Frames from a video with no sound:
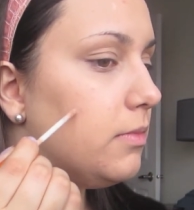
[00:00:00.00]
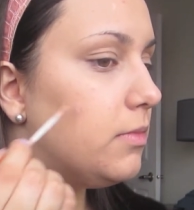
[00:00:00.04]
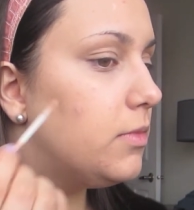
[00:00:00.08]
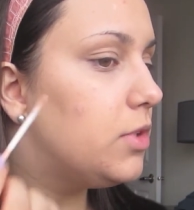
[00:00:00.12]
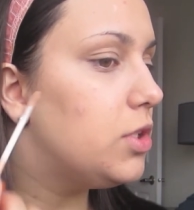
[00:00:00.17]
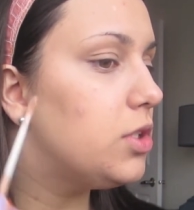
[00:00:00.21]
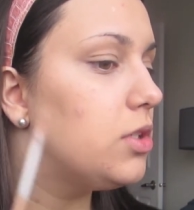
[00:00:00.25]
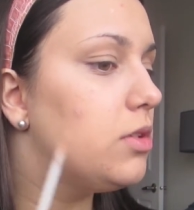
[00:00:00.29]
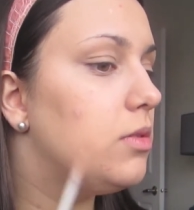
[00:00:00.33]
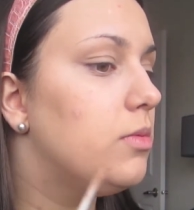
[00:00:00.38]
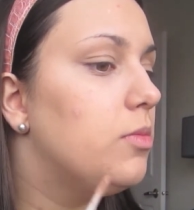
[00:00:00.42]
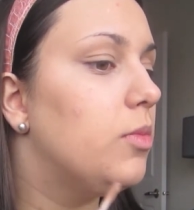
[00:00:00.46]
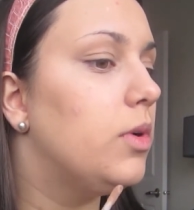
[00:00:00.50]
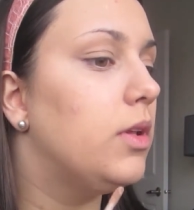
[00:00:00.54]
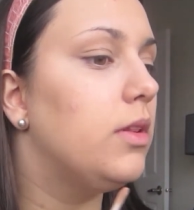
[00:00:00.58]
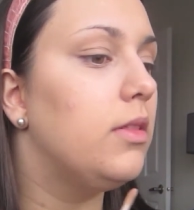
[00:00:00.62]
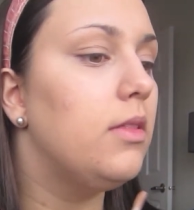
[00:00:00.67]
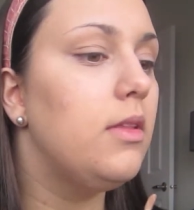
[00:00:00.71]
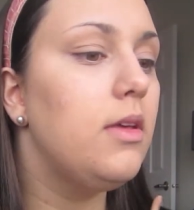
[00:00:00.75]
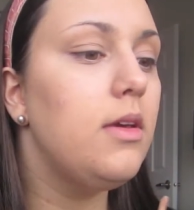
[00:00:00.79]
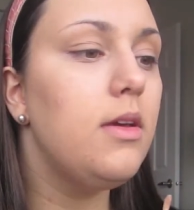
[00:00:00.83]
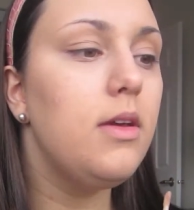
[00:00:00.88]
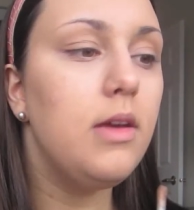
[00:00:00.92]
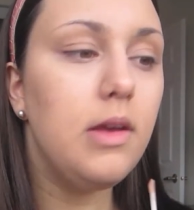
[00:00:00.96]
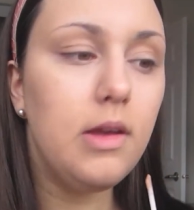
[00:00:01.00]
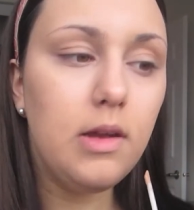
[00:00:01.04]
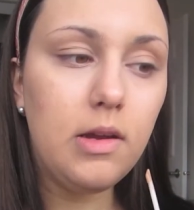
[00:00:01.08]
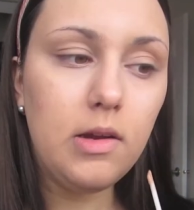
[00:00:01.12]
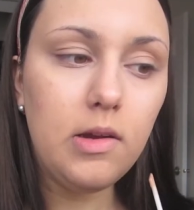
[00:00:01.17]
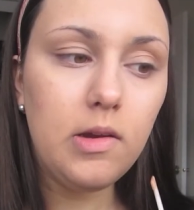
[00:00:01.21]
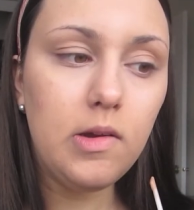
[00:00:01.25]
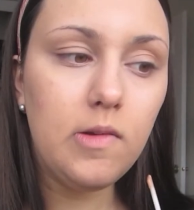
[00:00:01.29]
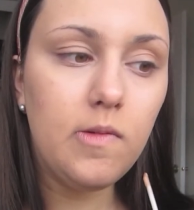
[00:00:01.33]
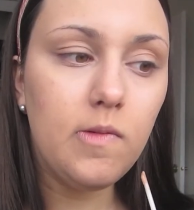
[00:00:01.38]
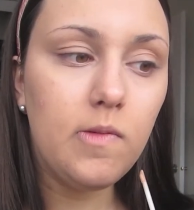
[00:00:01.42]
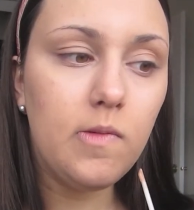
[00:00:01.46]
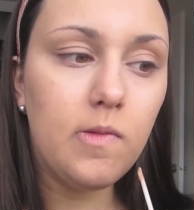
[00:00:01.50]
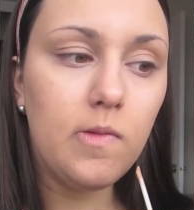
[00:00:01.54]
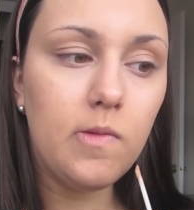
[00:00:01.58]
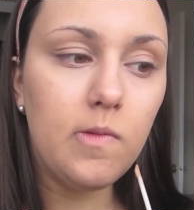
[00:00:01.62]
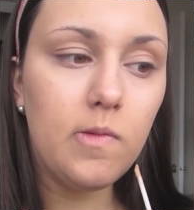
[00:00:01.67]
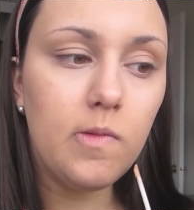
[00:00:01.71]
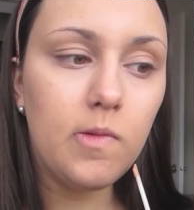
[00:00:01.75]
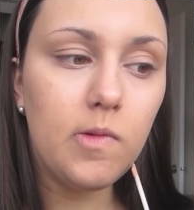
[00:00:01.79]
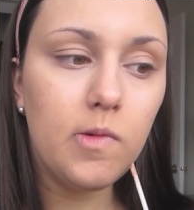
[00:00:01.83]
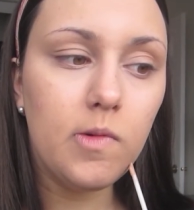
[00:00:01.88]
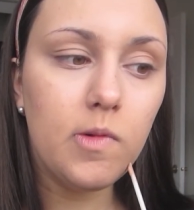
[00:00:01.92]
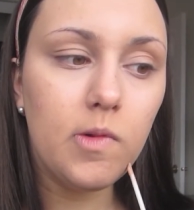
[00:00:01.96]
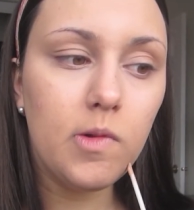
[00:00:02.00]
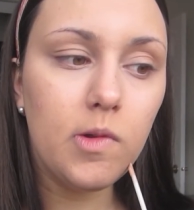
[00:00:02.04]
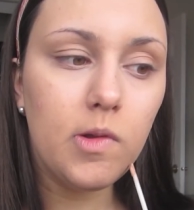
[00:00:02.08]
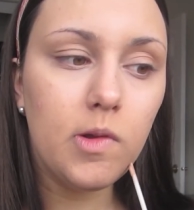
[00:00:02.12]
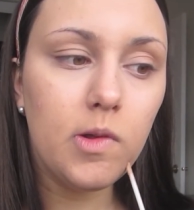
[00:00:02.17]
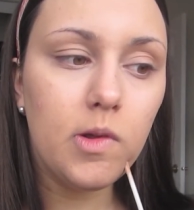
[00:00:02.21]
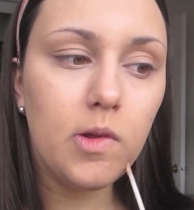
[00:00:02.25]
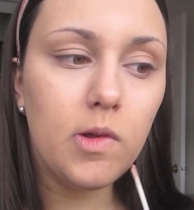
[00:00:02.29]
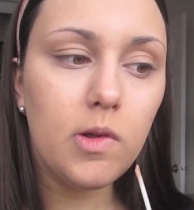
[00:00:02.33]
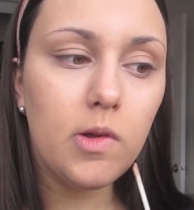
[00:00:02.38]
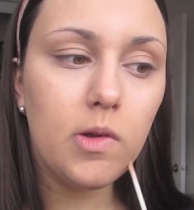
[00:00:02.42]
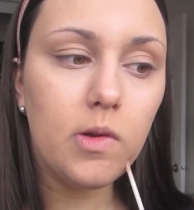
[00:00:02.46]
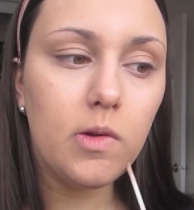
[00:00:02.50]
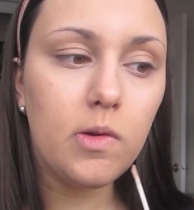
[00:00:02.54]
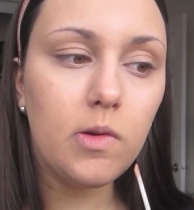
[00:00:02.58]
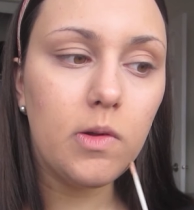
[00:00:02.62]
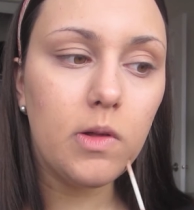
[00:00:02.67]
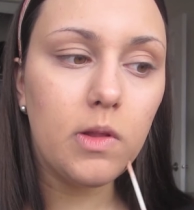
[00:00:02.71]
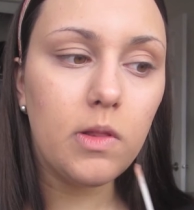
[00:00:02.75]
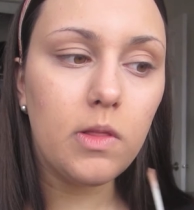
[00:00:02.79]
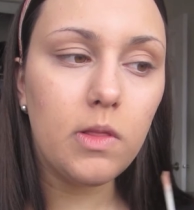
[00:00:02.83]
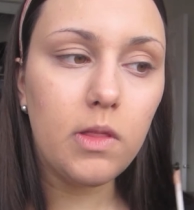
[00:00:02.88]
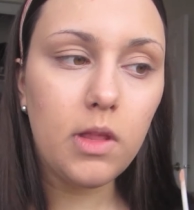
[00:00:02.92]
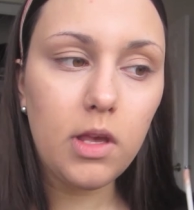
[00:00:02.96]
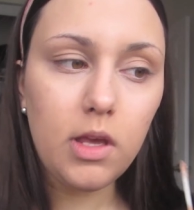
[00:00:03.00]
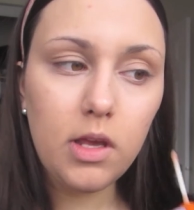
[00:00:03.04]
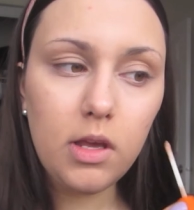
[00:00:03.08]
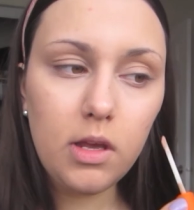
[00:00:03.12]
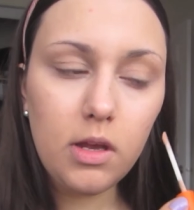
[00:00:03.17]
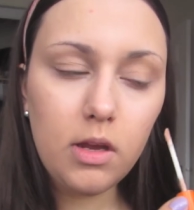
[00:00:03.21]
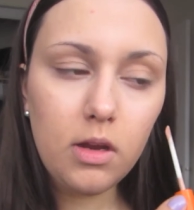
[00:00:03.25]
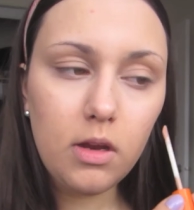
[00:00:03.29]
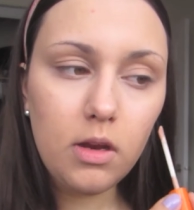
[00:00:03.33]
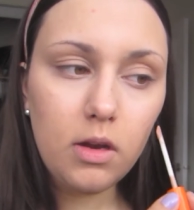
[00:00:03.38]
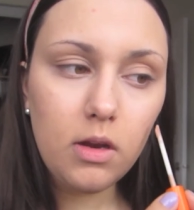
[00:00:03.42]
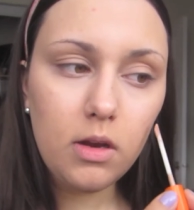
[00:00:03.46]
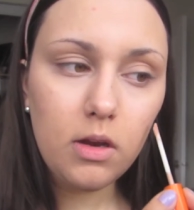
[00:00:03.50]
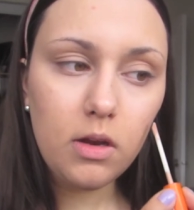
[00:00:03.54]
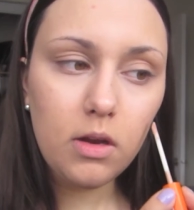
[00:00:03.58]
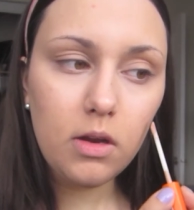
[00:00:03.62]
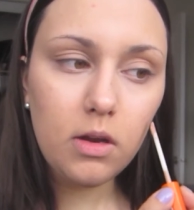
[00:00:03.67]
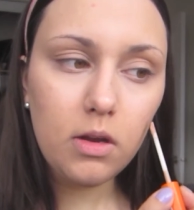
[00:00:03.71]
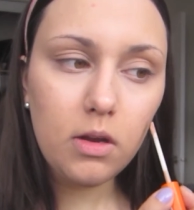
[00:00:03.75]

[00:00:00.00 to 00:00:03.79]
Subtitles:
Just one there, one there,